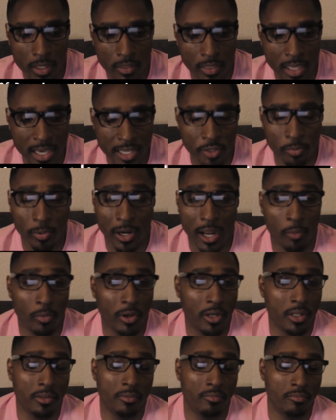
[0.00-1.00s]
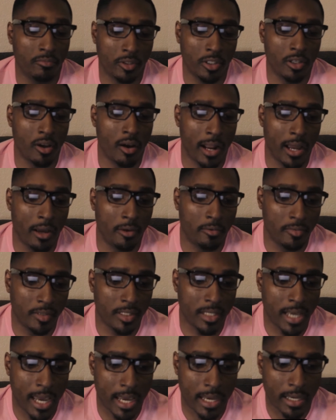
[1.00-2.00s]
that's what I want to start out
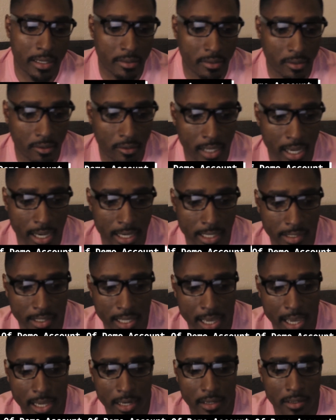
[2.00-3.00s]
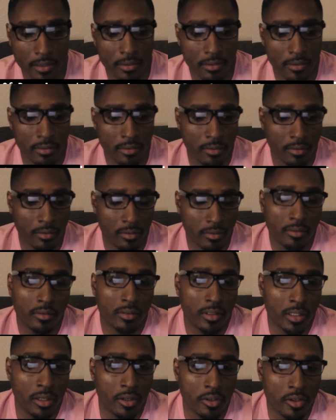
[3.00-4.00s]
saying, okay, is that
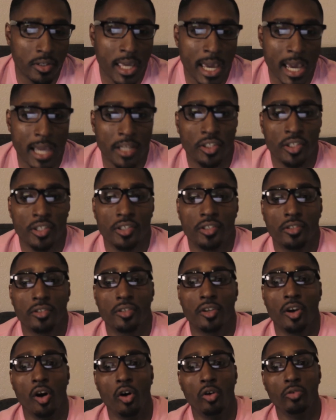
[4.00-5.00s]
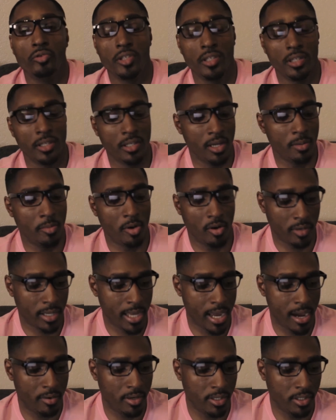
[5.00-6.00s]
you can't just go to the demo
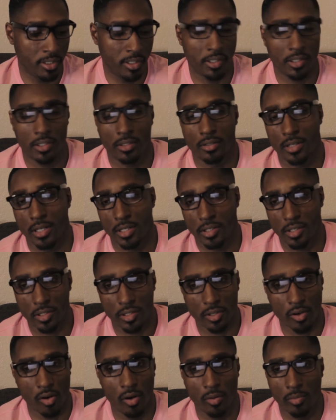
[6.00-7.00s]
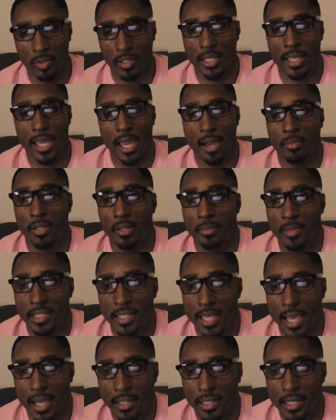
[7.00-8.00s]
account and just go in with a gambling
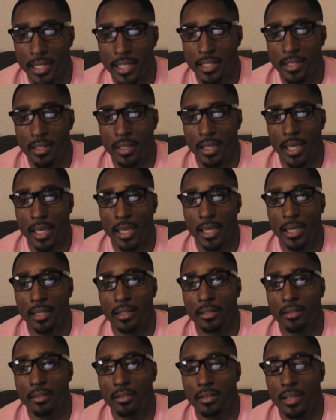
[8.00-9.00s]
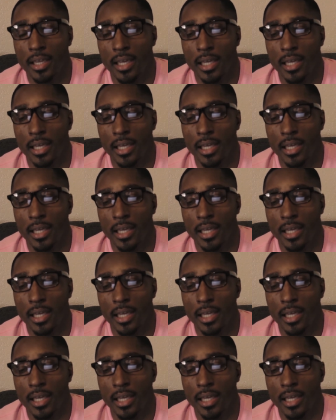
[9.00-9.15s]
mentality and